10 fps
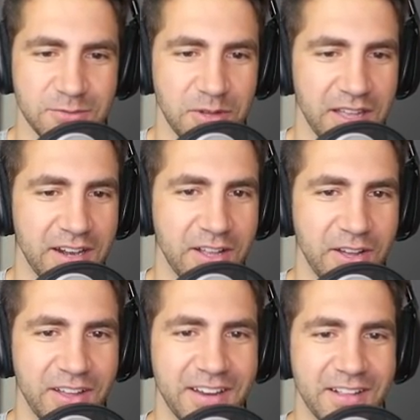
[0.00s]
We'll get a
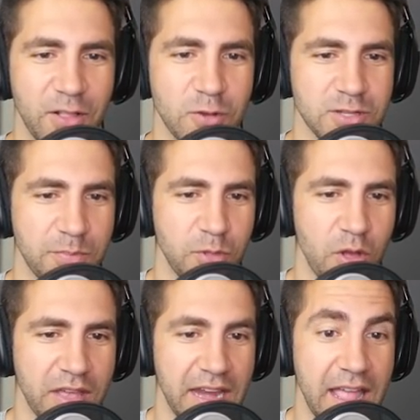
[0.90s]
good close-up
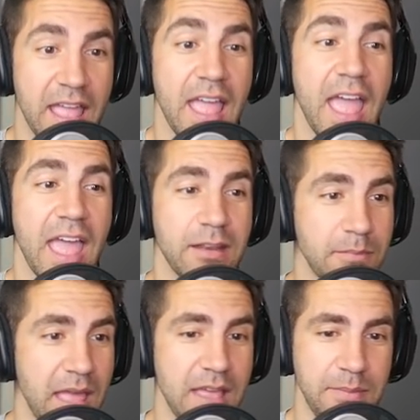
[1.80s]
look at it, and
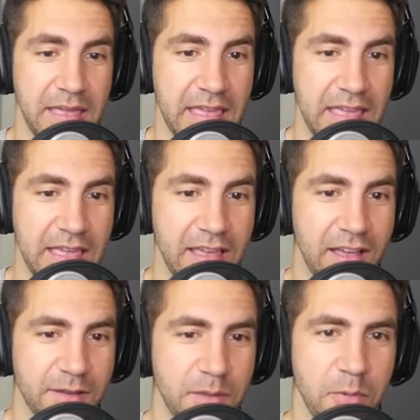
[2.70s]
maybe,
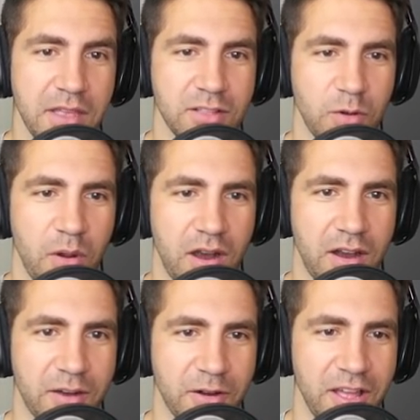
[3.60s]
maybe we can throw
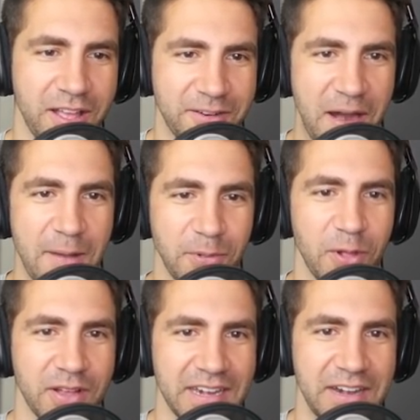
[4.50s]
our grapple
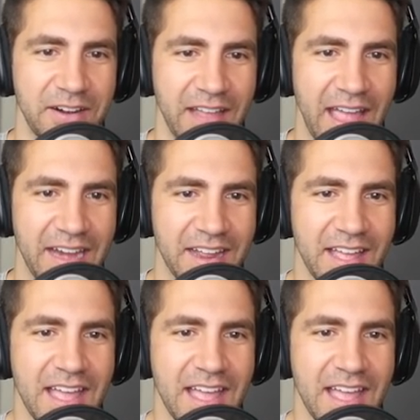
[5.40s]
hook in here again,